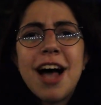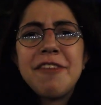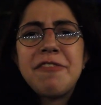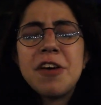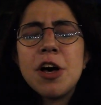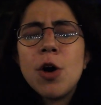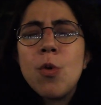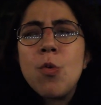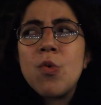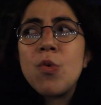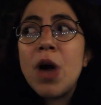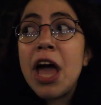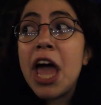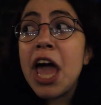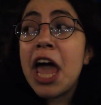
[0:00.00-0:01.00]
I feel
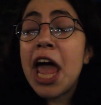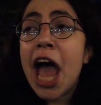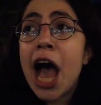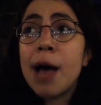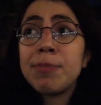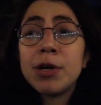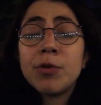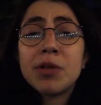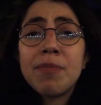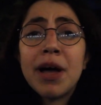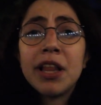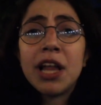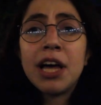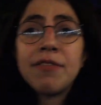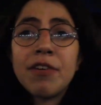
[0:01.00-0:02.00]
way happier with
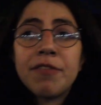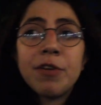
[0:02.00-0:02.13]
my life.